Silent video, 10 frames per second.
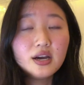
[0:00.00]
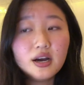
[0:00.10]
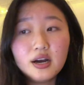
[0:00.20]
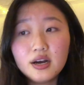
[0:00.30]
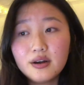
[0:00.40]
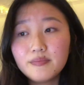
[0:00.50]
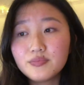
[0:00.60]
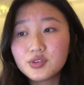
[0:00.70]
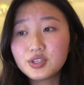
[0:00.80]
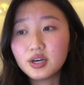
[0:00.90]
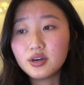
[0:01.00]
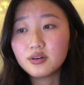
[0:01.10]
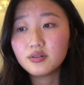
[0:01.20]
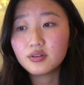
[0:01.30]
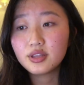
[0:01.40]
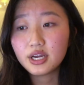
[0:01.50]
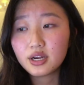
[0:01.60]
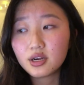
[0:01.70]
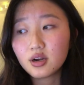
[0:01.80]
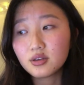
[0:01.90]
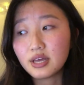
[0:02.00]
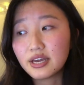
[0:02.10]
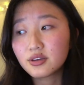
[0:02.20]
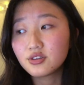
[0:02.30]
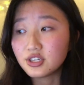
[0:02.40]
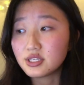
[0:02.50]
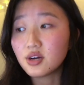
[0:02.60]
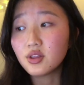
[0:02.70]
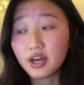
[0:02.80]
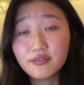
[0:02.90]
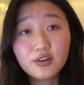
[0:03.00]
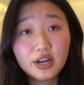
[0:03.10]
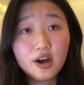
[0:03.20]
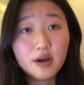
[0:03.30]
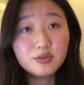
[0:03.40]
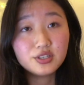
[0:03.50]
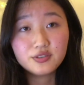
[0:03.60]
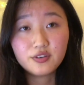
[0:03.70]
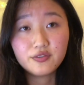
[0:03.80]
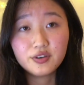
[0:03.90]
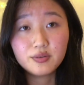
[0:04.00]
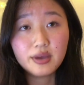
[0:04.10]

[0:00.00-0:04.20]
Um, so there are like just a lot of great options for food.